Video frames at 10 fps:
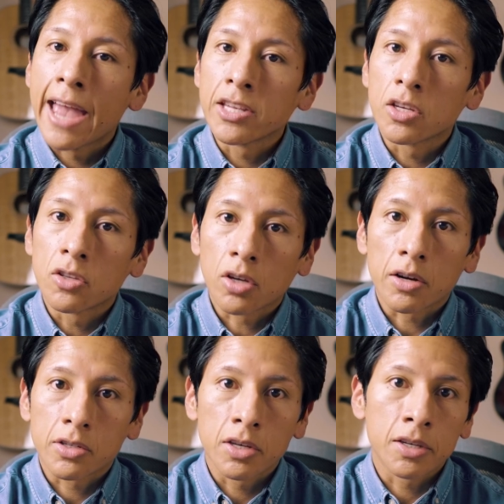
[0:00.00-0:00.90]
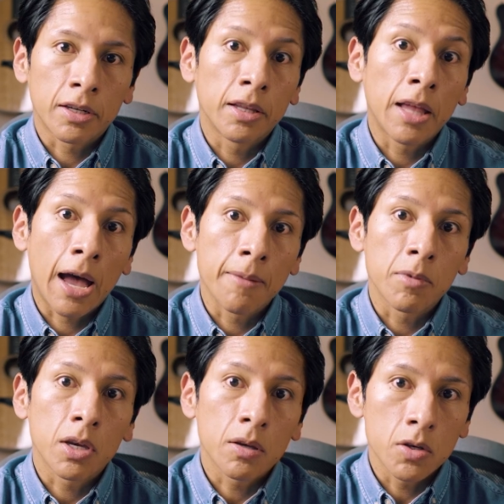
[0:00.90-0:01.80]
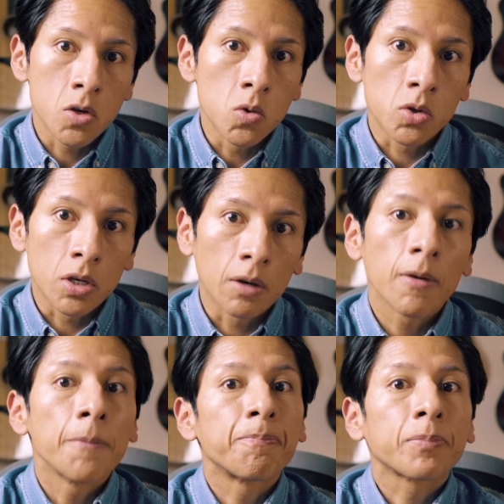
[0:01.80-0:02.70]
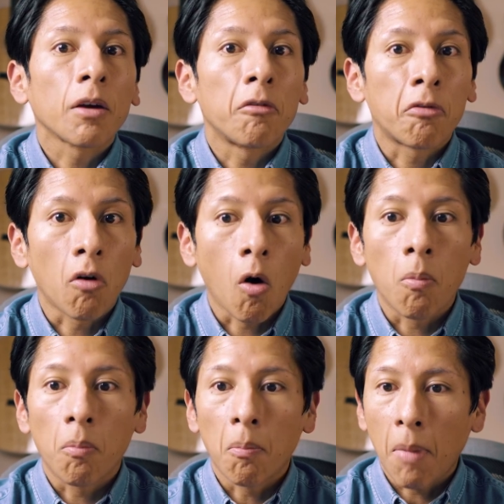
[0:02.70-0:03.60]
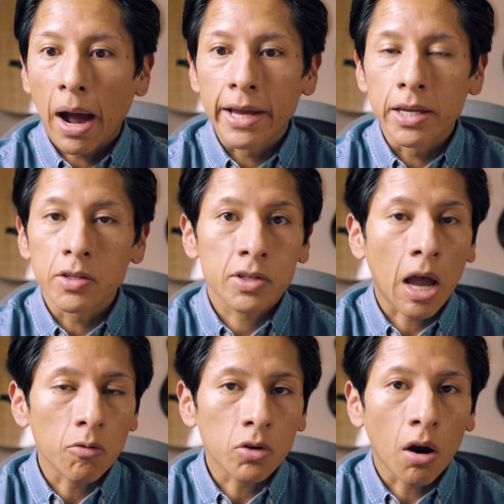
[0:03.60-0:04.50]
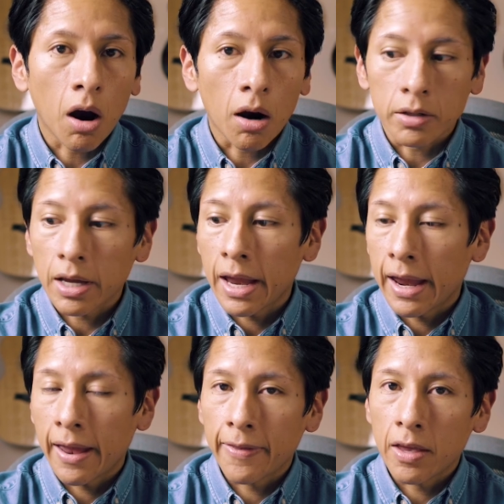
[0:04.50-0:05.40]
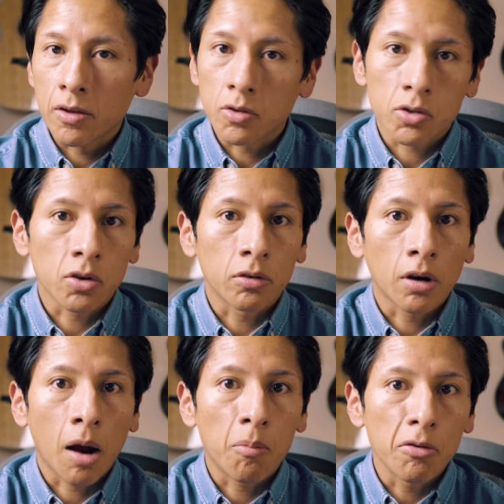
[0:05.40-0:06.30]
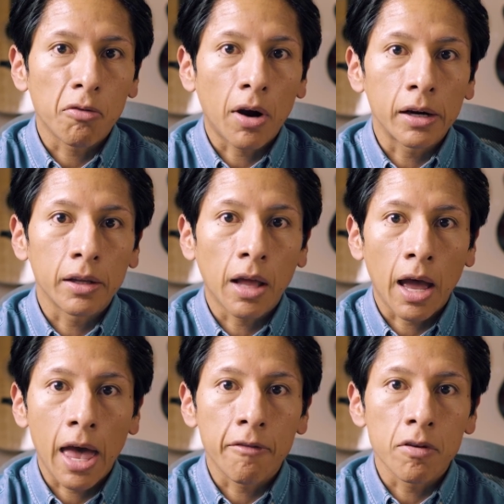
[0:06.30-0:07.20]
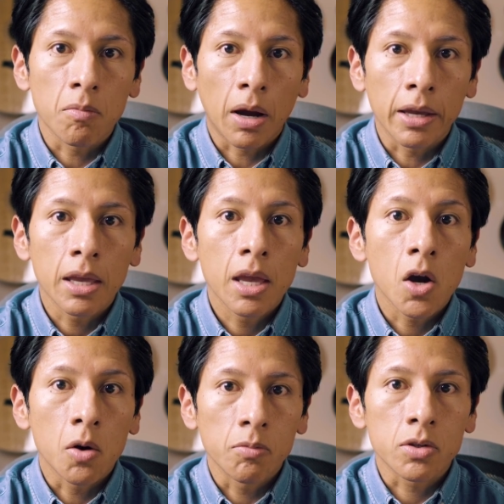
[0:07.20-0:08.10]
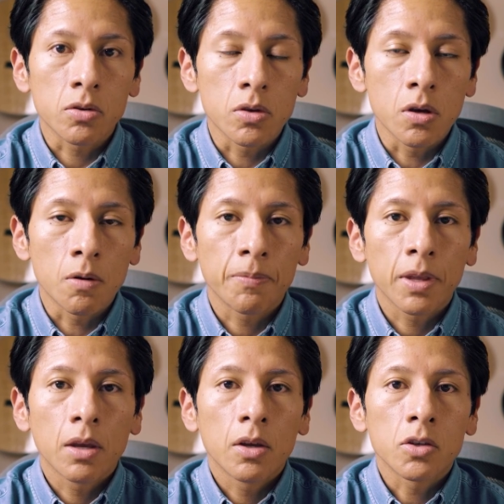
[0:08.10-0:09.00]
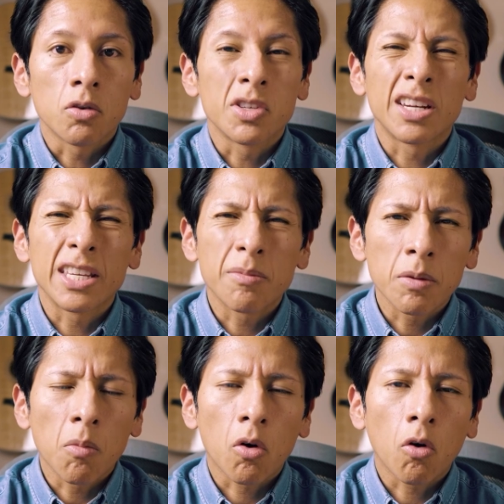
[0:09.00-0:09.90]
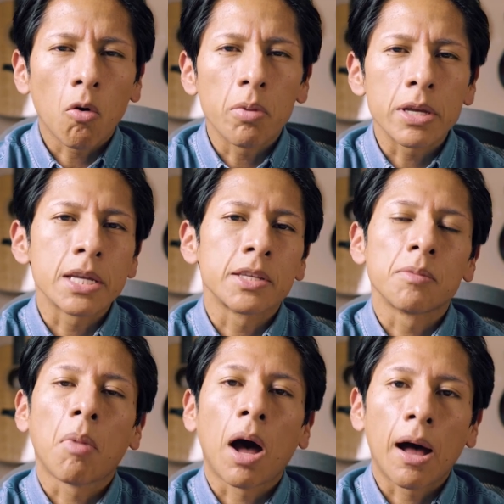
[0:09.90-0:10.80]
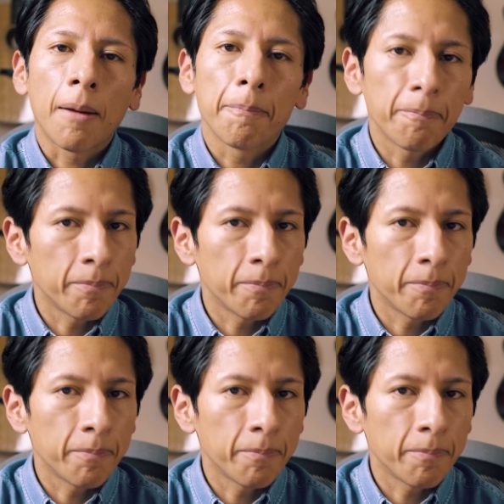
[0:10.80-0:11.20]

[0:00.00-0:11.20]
any guitar signal that I'm using from my sound card and an external amplifier that I have in my home studio. So it's a little bit more complicated, but